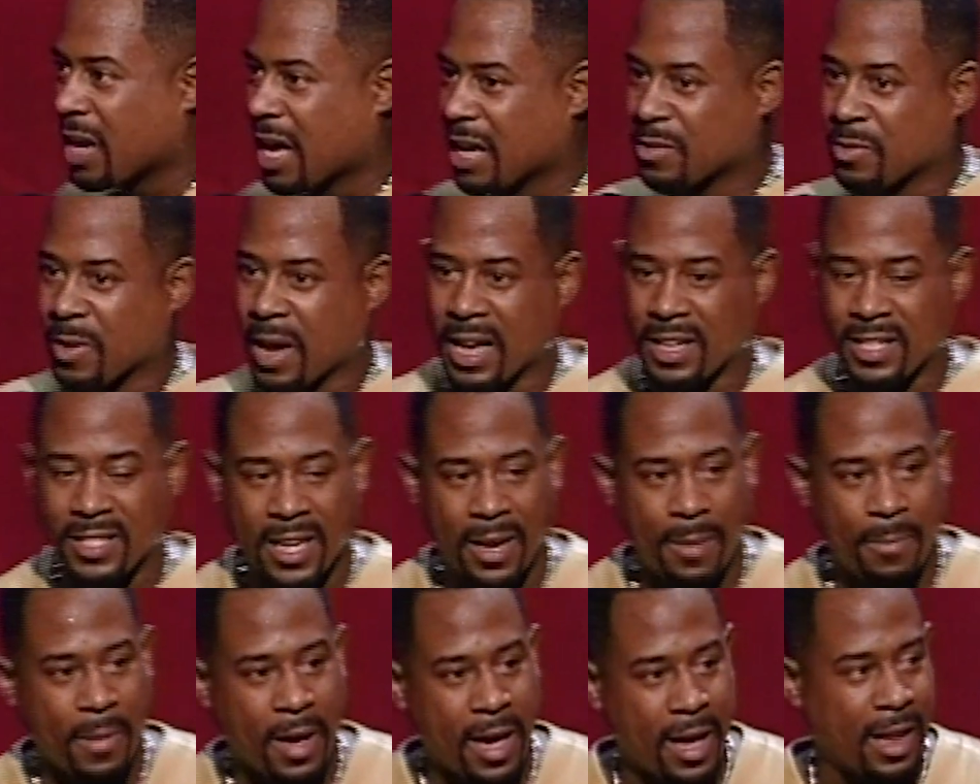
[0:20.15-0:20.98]
That's why I
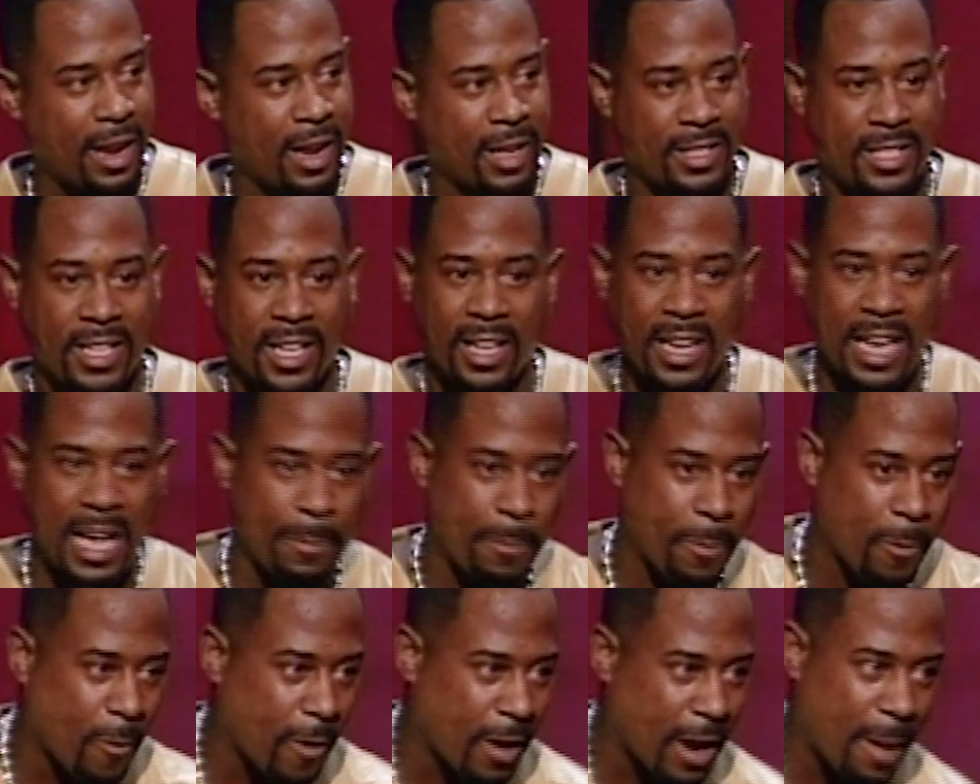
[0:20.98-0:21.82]
said, man, until
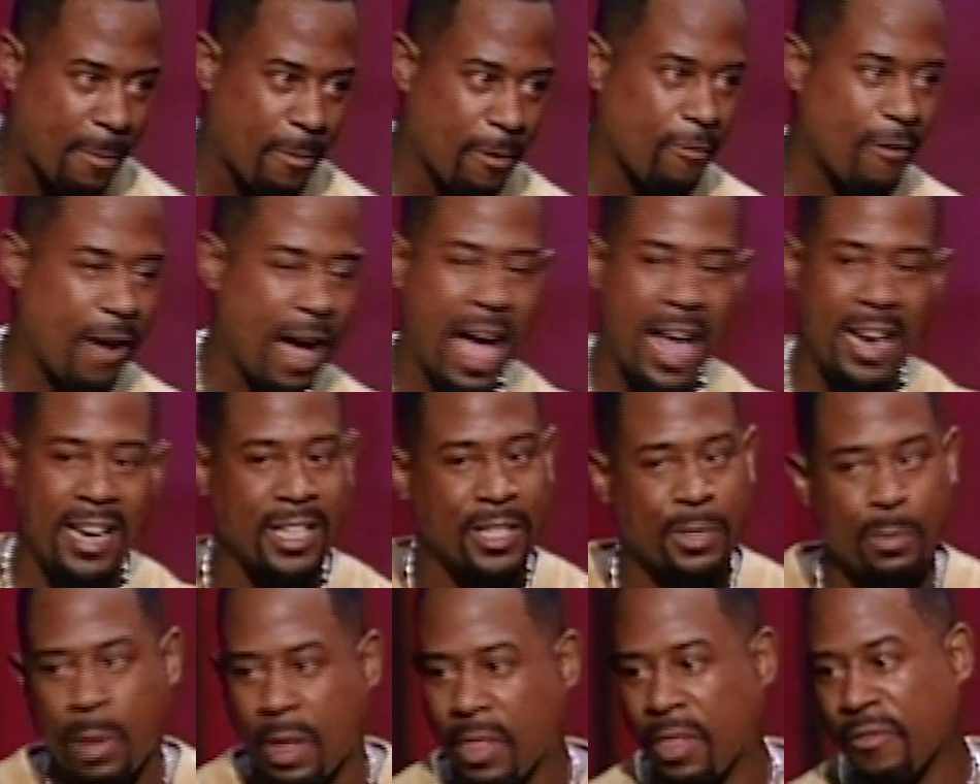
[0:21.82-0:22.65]
that point, I'm going to ride
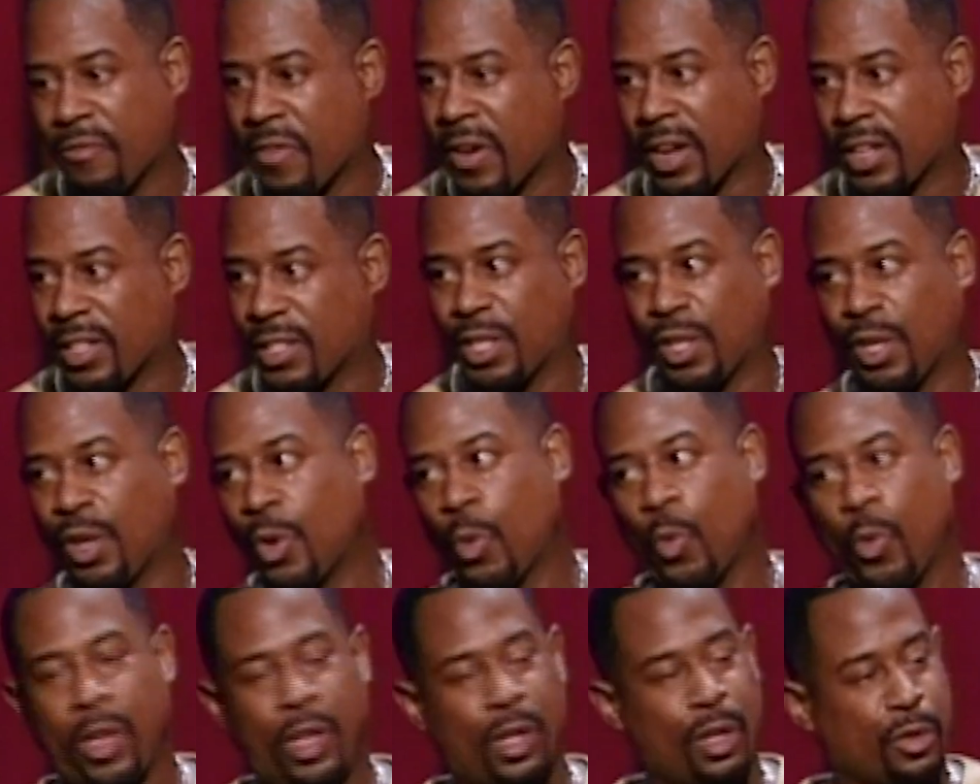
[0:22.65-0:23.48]
this motherfucker till the
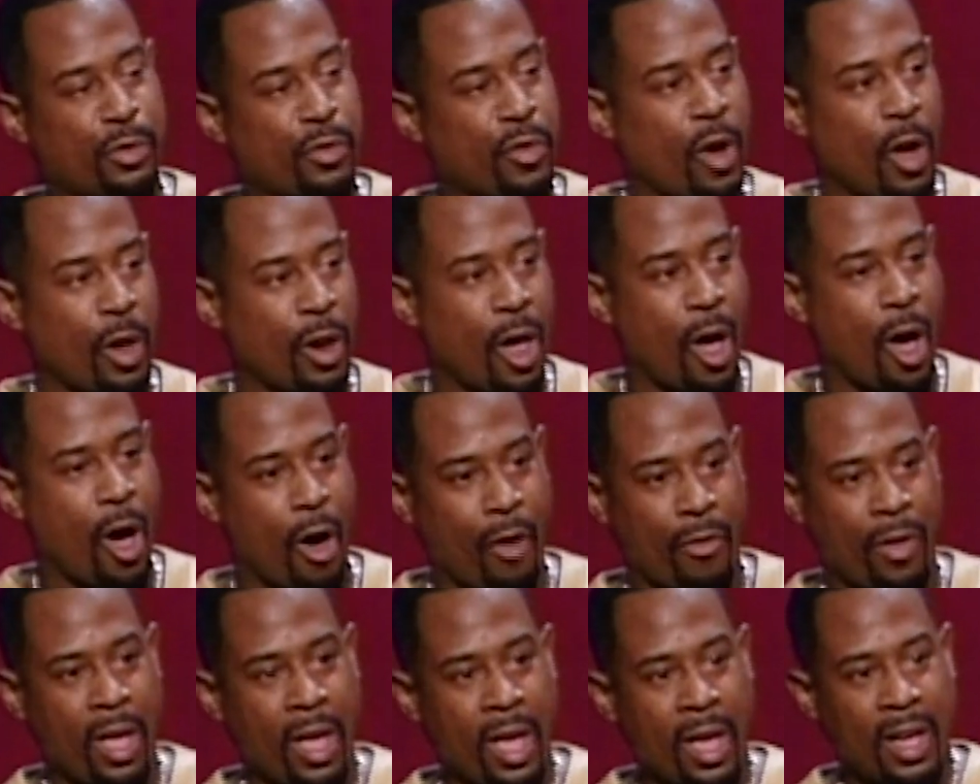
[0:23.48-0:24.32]
wheels fall off.